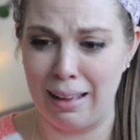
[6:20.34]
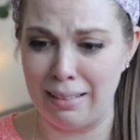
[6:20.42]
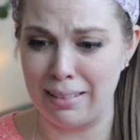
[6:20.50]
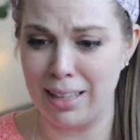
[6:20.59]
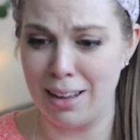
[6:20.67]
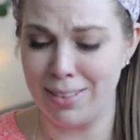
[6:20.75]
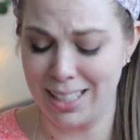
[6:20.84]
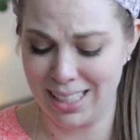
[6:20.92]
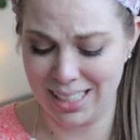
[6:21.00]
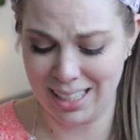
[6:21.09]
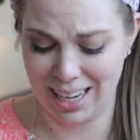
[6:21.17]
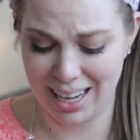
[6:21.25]
I love it.
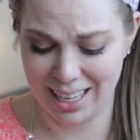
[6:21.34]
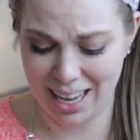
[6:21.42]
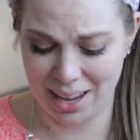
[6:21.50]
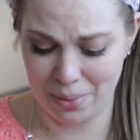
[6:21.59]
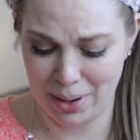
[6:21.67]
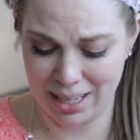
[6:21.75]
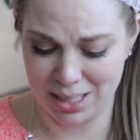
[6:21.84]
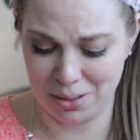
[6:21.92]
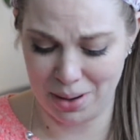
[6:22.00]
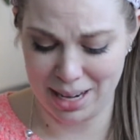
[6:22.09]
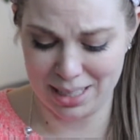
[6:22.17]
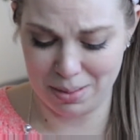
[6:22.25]
I can't wait to
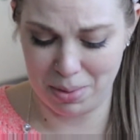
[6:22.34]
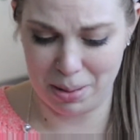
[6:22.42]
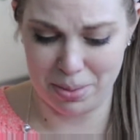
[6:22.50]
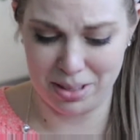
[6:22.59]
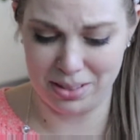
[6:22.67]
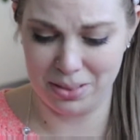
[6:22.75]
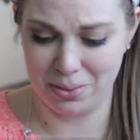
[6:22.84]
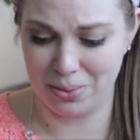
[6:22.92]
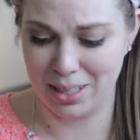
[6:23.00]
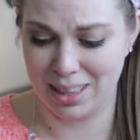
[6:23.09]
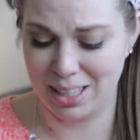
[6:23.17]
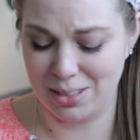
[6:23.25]
write some people
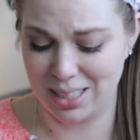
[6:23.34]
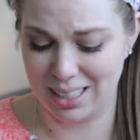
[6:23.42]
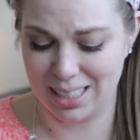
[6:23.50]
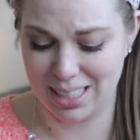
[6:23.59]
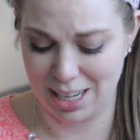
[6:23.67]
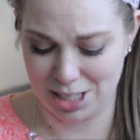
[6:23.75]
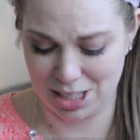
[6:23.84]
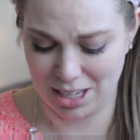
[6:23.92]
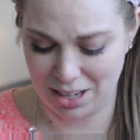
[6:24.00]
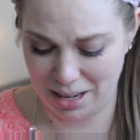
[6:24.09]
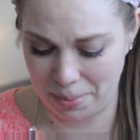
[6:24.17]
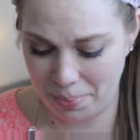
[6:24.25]
with using the
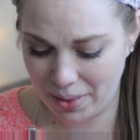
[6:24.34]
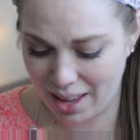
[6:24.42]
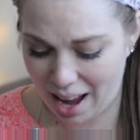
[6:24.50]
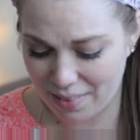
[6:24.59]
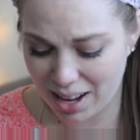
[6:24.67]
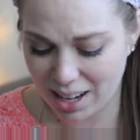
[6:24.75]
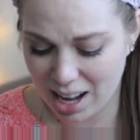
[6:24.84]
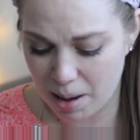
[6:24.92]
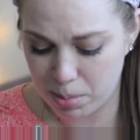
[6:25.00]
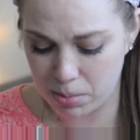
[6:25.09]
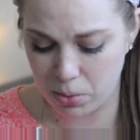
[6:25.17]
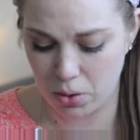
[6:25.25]
stationery. I've got a
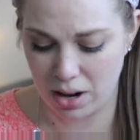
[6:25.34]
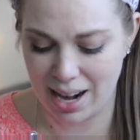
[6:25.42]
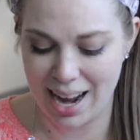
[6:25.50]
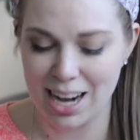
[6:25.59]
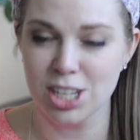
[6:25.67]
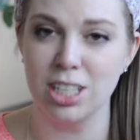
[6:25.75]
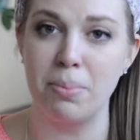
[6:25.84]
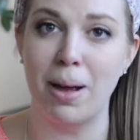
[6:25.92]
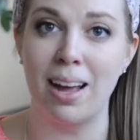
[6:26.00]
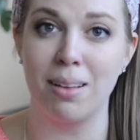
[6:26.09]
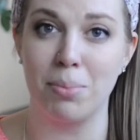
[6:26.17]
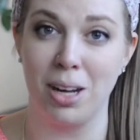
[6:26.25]
couple more. I actually
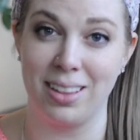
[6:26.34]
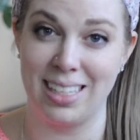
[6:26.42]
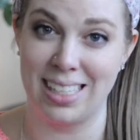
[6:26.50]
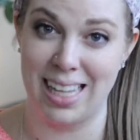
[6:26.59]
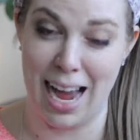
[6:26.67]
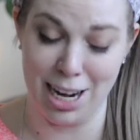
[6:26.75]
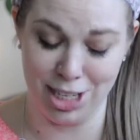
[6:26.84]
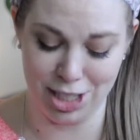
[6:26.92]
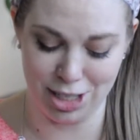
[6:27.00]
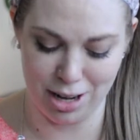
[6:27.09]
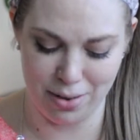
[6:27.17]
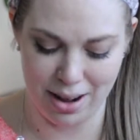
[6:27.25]
bought these last
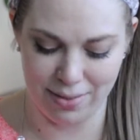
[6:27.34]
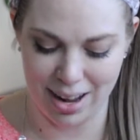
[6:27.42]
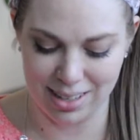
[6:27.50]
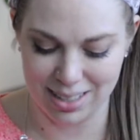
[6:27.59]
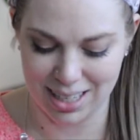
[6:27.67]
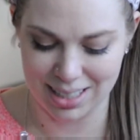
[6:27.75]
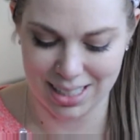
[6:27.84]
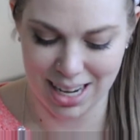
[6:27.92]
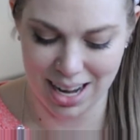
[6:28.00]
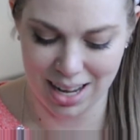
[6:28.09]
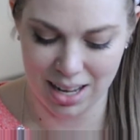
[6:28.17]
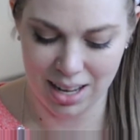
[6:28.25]
year around Valentine's
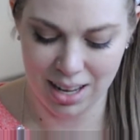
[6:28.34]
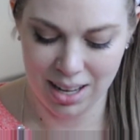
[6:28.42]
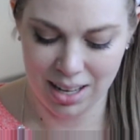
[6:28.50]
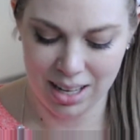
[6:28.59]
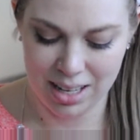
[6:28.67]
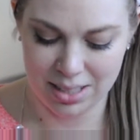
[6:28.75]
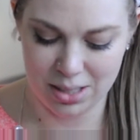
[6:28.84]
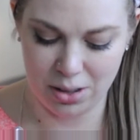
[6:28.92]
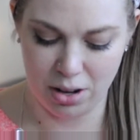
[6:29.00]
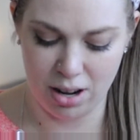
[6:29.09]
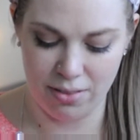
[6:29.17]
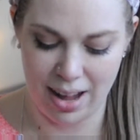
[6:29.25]
Day, so
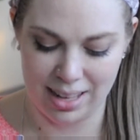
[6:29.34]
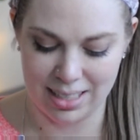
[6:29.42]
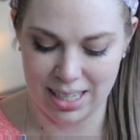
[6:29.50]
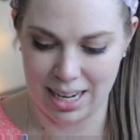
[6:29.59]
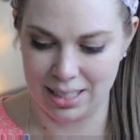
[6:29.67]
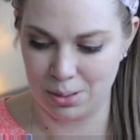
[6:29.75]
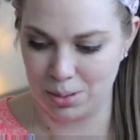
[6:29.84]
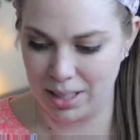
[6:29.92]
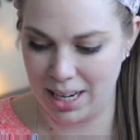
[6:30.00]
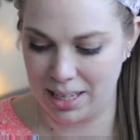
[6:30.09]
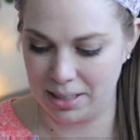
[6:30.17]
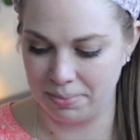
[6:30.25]
they're all Valentine's
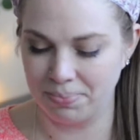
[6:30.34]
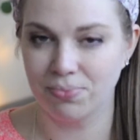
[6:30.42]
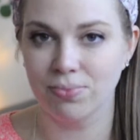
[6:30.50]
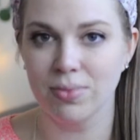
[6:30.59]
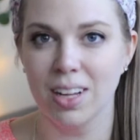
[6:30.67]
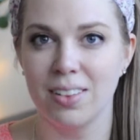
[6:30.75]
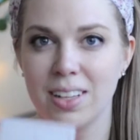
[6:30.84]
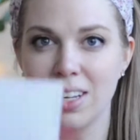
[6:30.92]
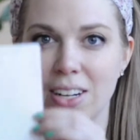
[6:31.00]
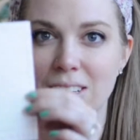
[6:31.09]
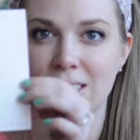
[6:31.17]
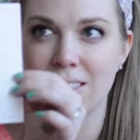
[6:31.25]
related. Then
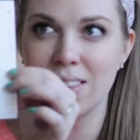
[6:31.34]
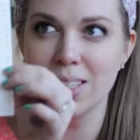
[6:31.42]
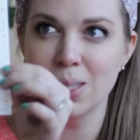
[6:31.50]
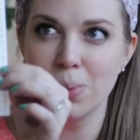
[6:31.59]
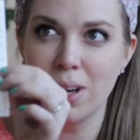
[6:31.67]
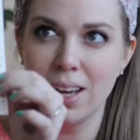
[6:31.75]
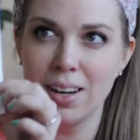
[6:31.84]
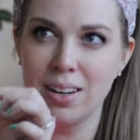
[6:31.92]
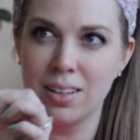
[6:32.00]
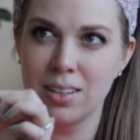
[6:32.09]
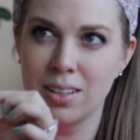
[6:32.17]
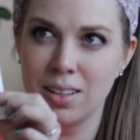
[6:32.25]
there's this
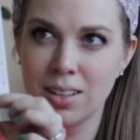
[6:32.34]
one,